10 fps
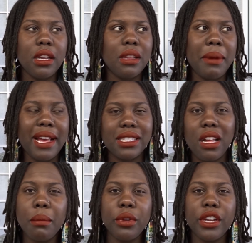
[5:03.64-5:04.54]
in the past
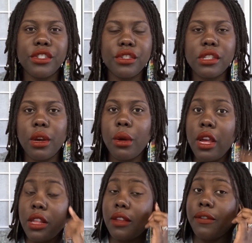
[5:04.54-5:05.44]
couple years or so.
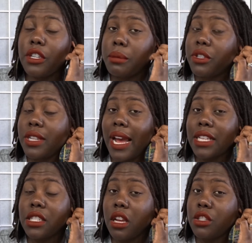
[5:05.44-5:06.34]
The first person
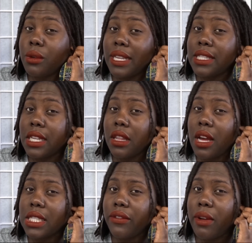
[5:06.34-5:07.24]
I saw do instant
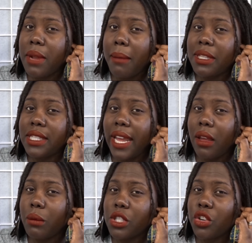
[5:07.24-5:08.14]
locks, if I'm not
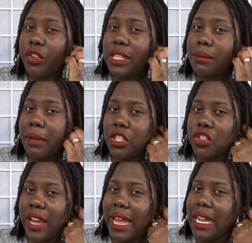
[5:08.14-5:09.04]
mistaken, was Chris
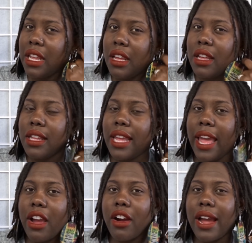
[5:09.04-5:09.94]
McDread,
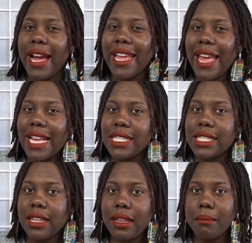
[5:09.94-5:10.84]

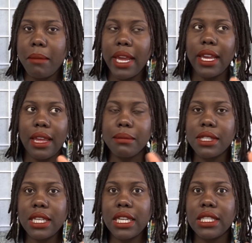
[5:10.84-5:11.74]
K-R-I-S, then Mick,
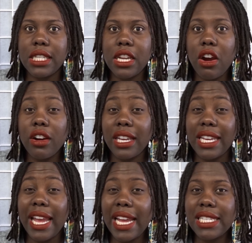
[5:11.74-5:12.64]

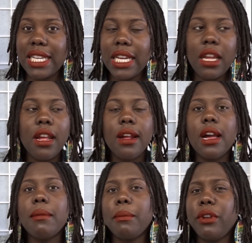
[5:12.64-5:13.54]
M-C-D-R-E-A-D.
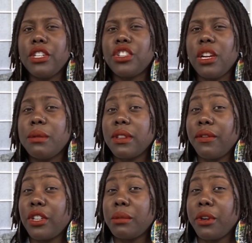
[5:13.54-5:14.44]
I'm pretty sure he was the
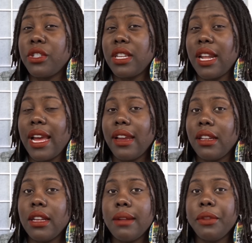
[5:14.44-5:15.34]
first person I
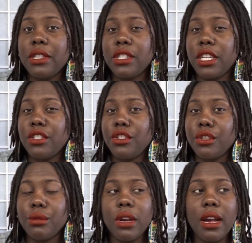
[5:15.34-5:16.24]
had seen
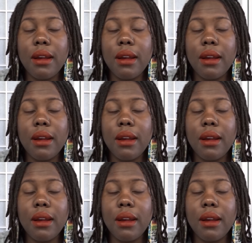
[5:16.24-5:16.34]
do